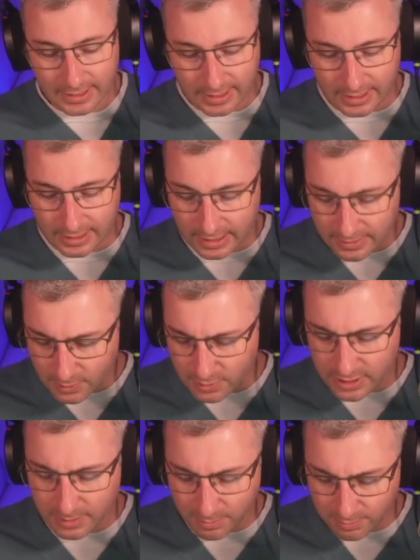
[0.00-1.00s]
And of course,
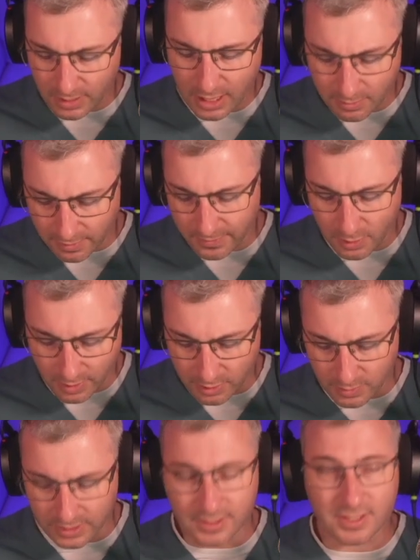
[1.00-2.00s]
there are a few other
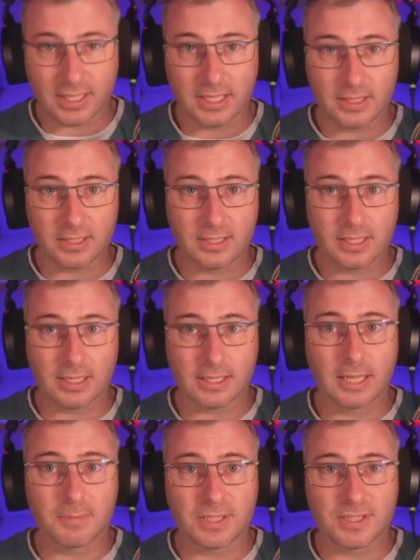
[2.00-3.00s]
ones there that
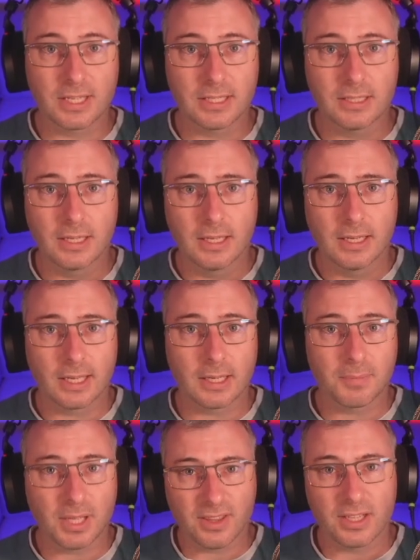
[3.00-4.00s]
can be seen,
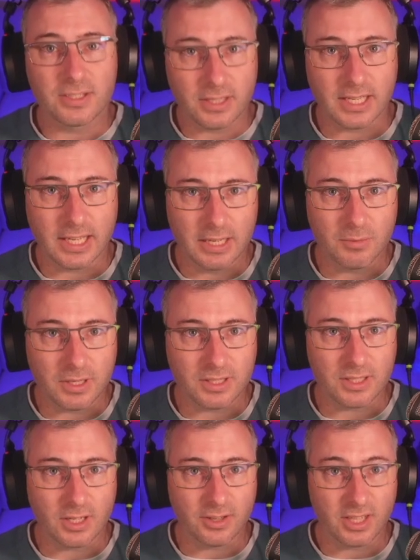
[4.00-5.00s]
but these are the key
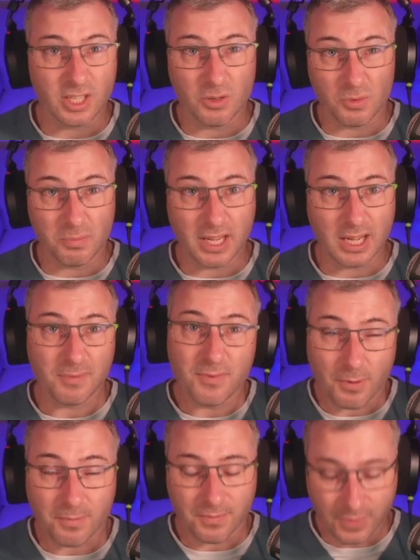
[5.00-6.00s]
ones that I think you would pick up
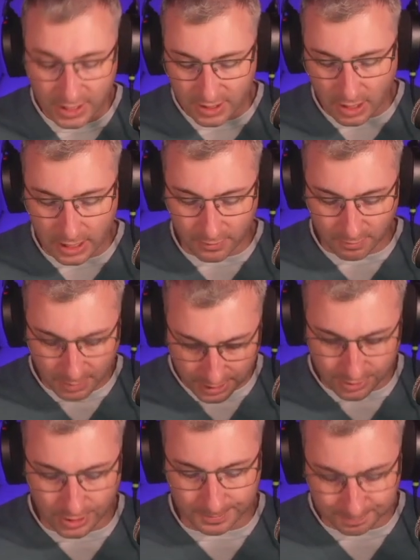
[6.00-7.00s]
from this kind of
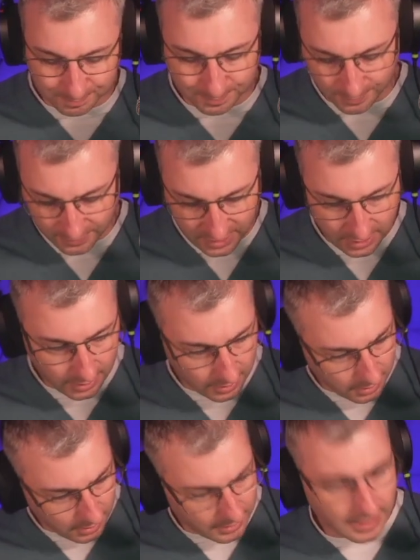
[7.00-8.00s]
picture.
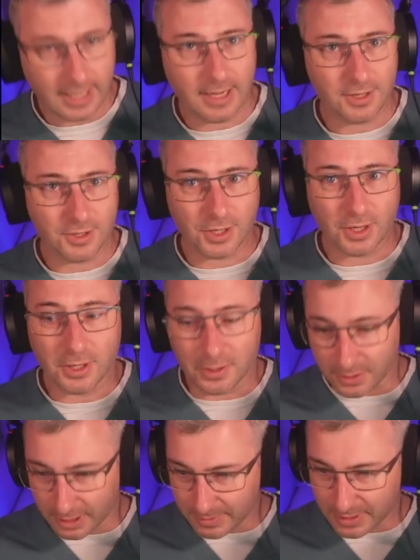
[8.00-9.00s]
How did you go?
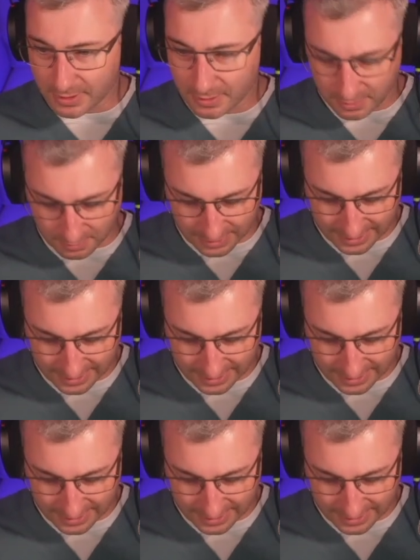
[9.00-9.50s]
Let me know.